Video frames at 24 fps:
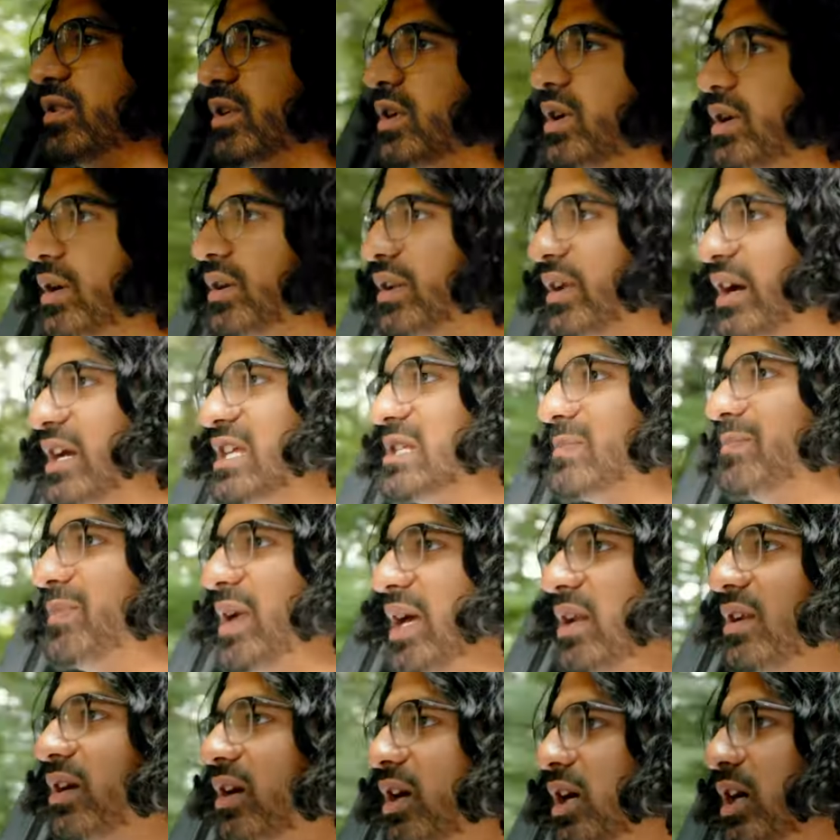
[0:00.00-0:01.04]
got nice
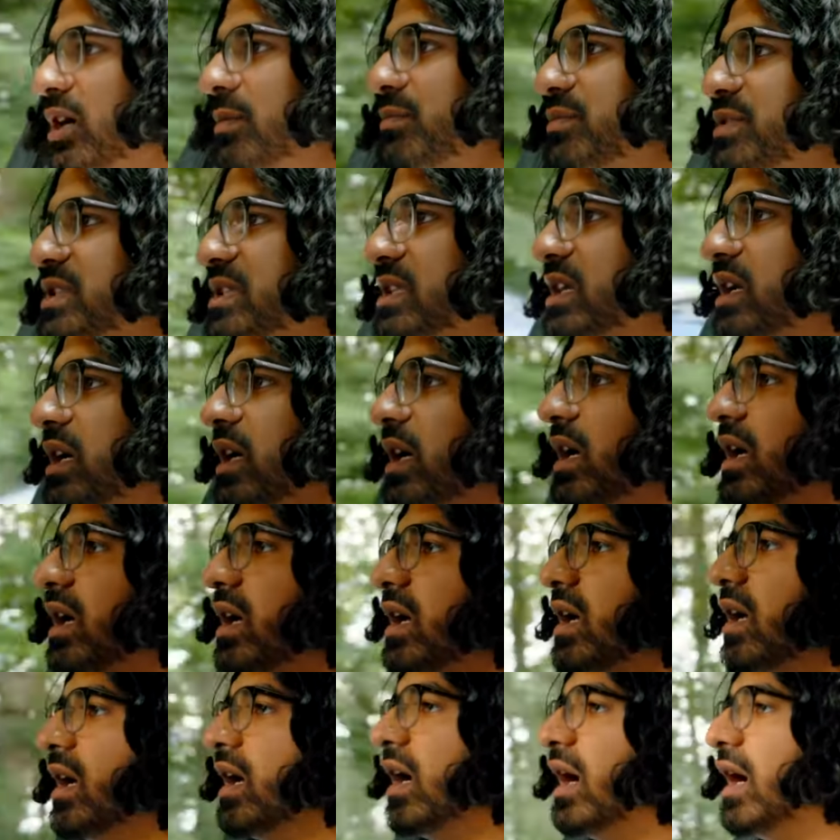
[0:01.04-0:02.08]
bent arms
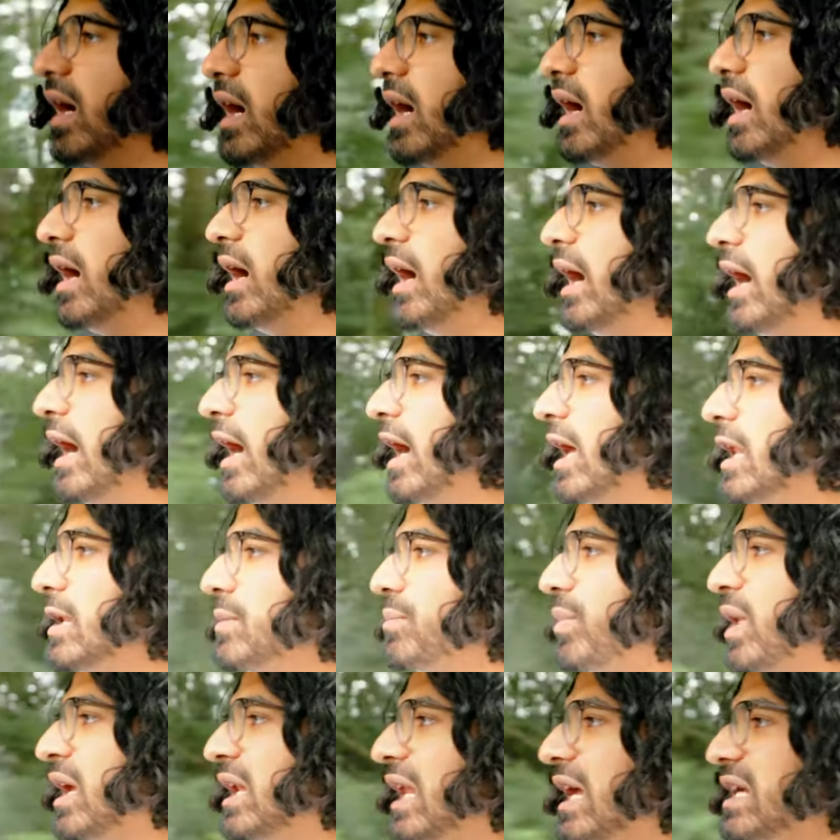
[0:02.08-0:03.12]
and
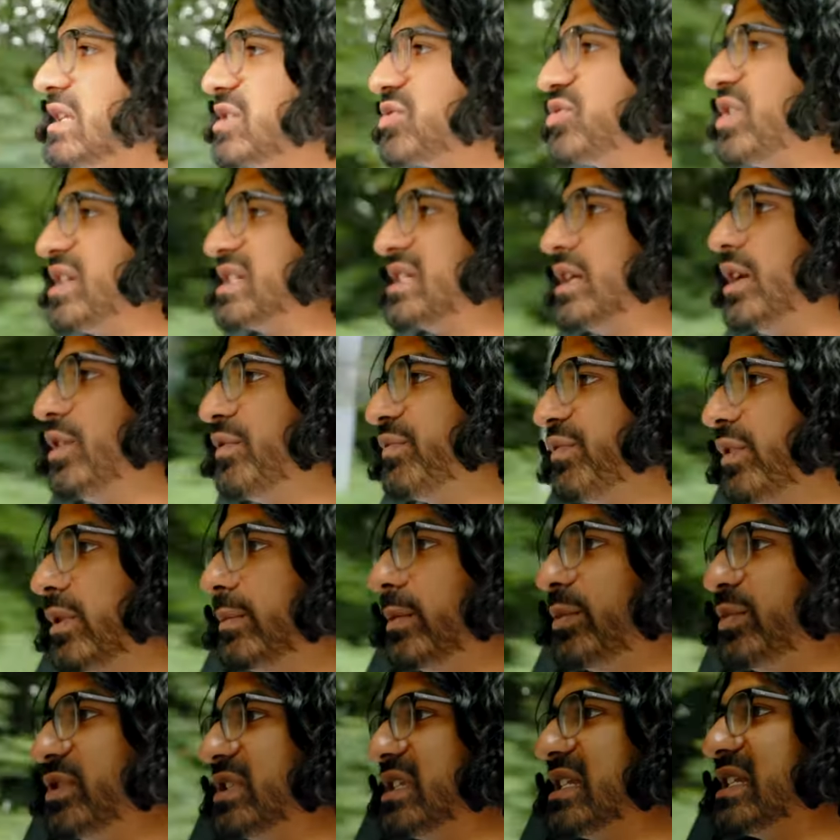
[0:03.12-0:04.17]
my legs stretching out in front
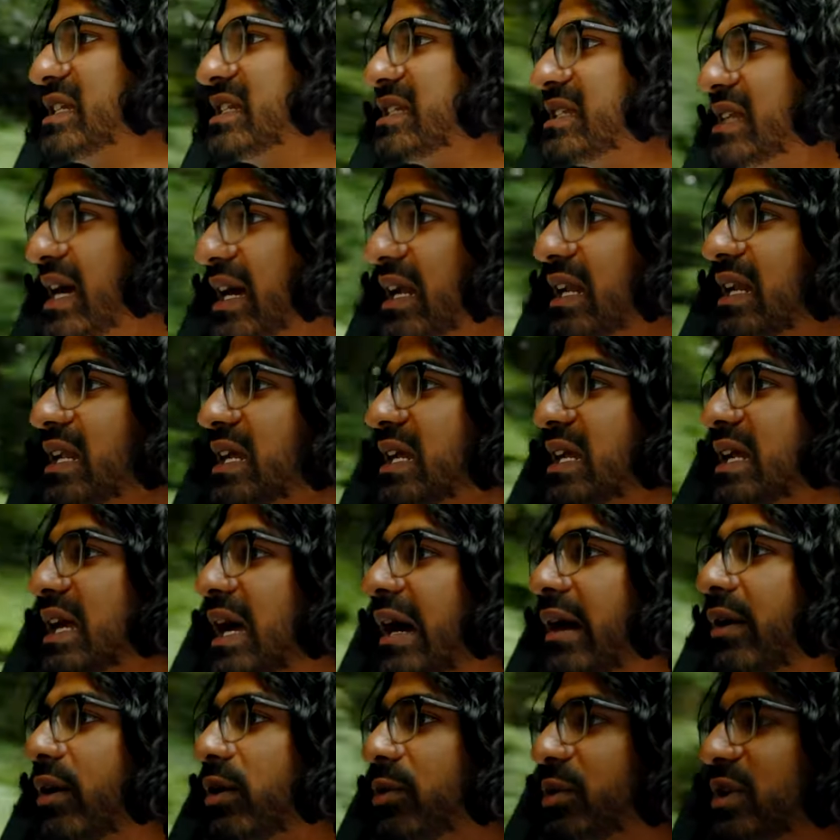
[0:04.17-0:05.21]
of me, which is exactly
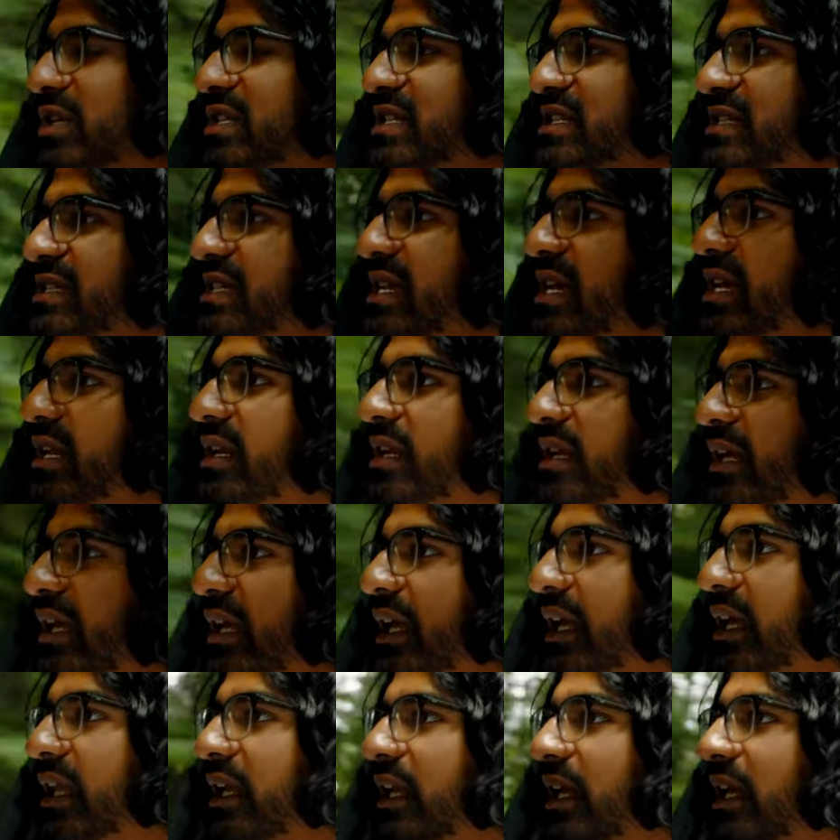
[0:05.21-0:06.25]
how I want to sit
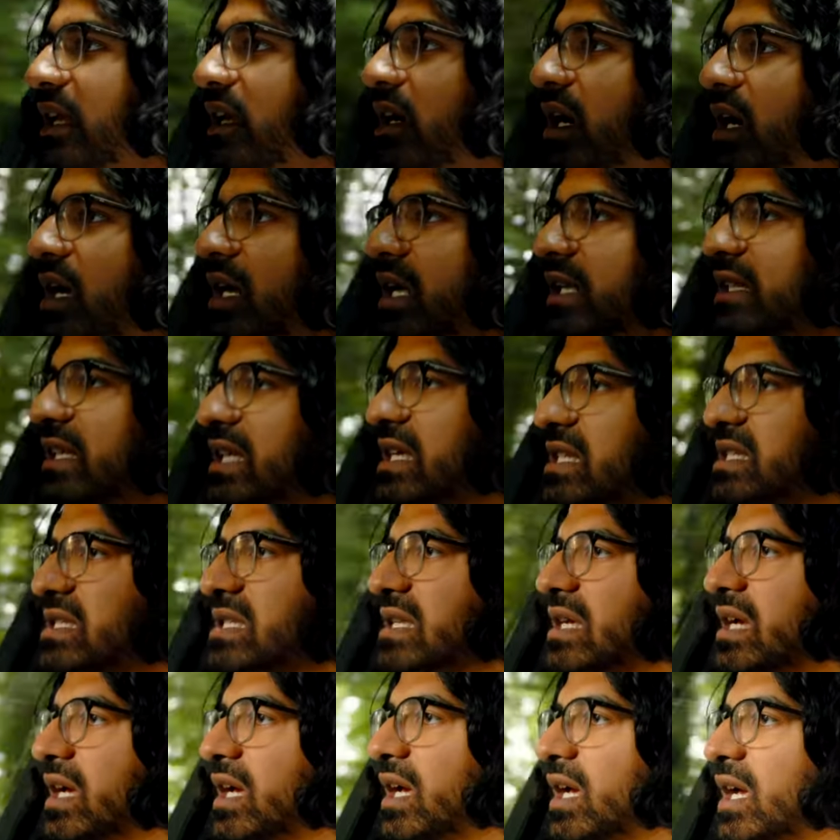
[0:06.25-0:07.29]
in a car like
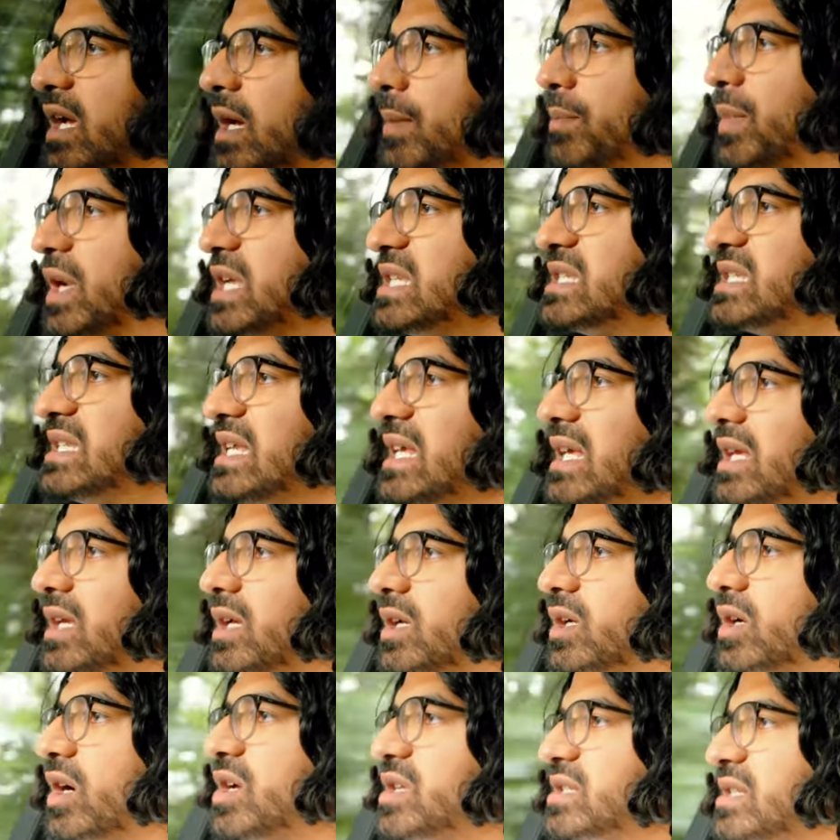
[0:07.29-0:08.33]
this. My seat
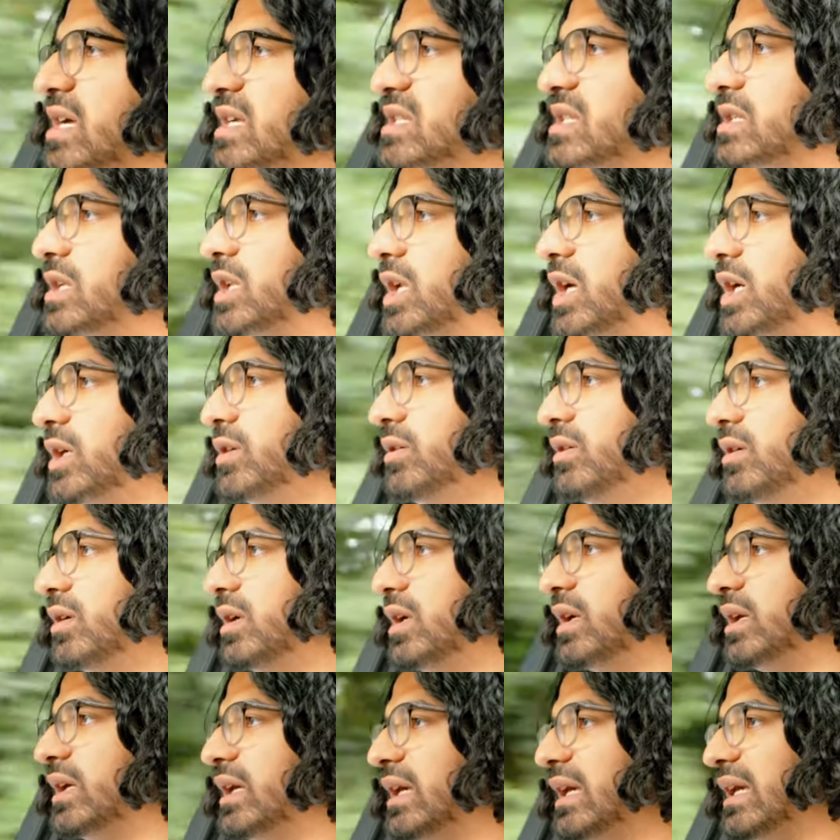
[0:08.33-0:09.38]
goes nice and low,
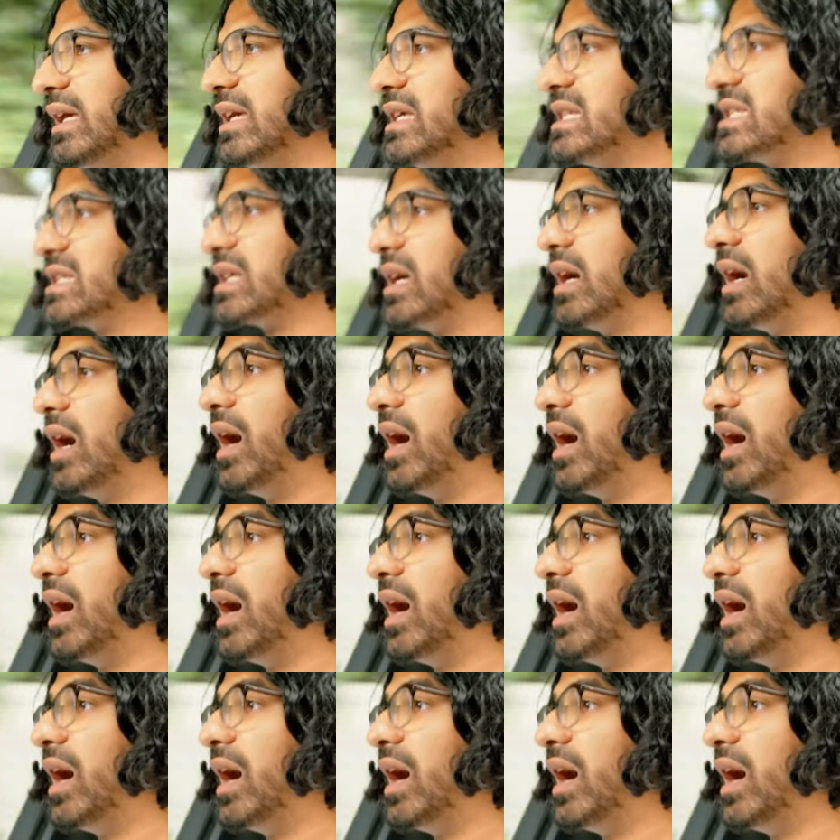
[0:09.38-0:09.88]
it is